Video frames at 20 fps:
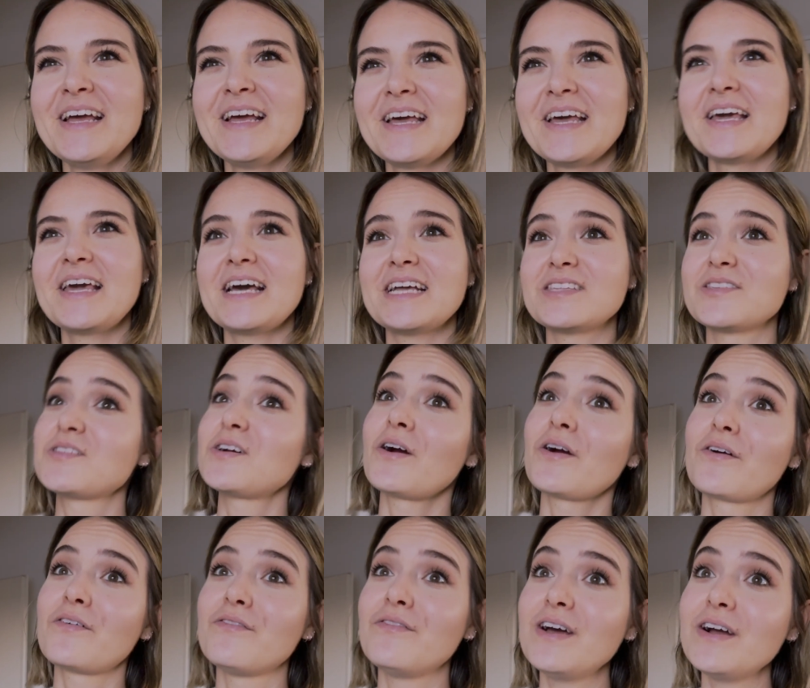It gets
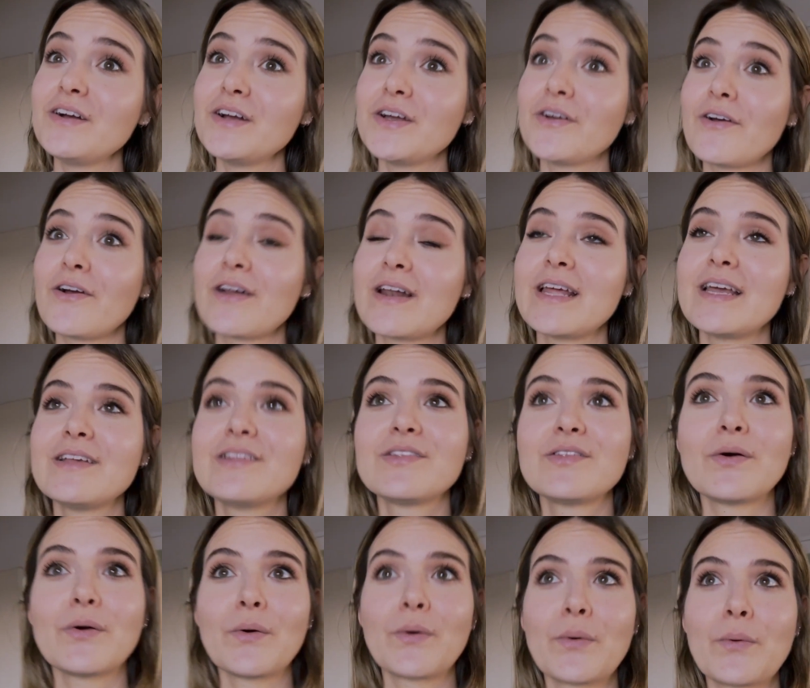dark very early,
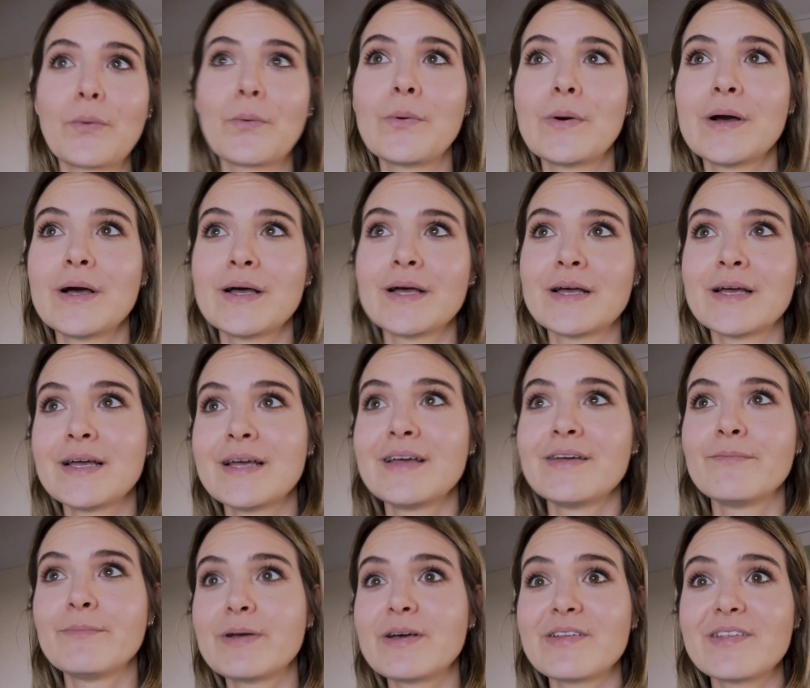so
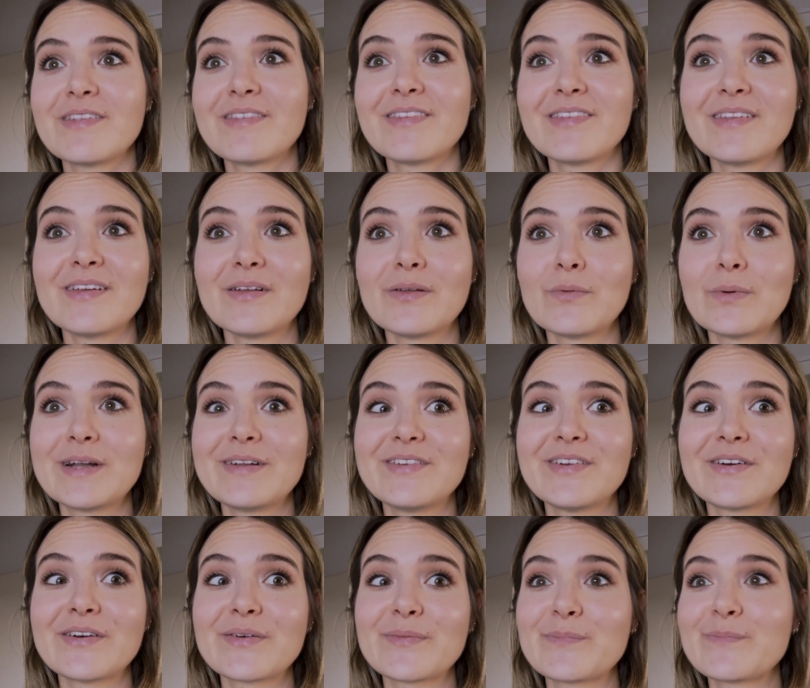because it's still
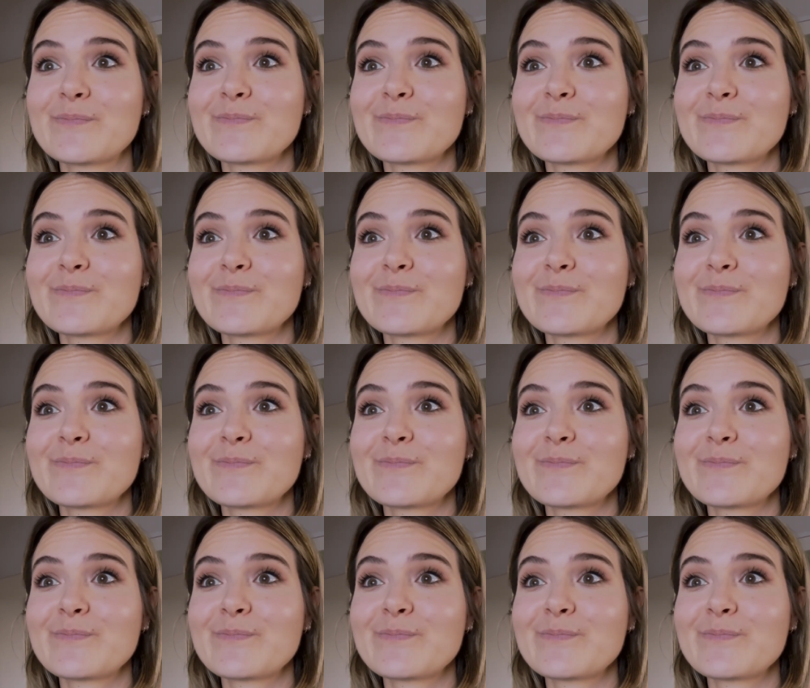winter.